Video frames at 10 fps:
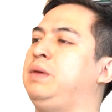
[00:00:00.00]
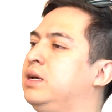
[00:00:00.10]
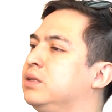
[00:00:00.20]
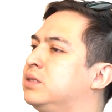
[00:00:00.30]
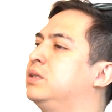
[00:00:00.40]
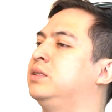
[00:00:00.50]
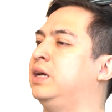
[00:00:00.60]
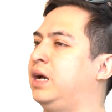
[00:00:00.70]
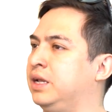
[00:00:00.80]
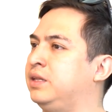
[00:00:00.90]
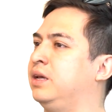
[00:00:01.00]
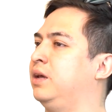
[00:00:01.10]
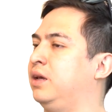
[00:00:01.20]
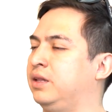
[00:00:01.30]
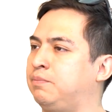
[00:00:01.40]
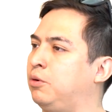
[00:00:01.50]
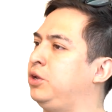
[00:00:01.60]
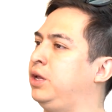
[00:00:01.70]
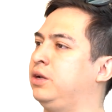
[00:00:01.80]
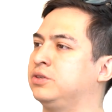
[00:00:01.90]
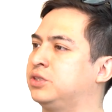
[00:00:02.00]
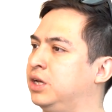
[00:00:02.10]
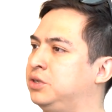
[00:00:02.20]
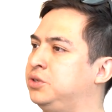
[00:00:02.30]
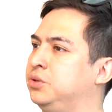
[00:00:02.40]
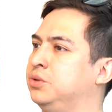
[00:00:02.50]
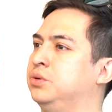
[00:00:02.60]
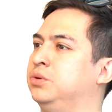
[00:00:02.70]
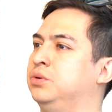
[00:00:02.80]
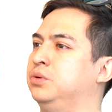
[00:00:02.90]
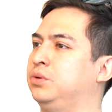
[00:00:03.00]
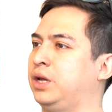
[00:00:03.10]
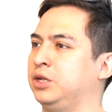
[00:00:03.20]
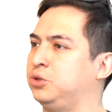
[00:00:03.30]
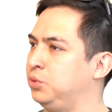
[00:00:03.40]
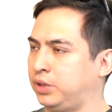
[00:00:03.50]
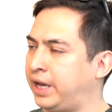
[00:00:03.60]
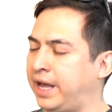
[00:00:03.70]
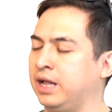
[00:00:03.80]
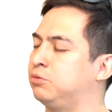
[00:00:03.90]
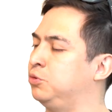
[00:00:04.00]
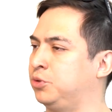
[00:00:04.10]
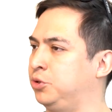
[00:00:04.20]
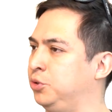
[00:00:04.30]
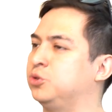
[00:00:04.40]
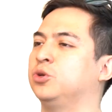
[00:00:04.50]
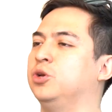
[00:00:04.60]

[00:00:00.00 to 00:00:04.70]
meals that the pollinators get to help to produce.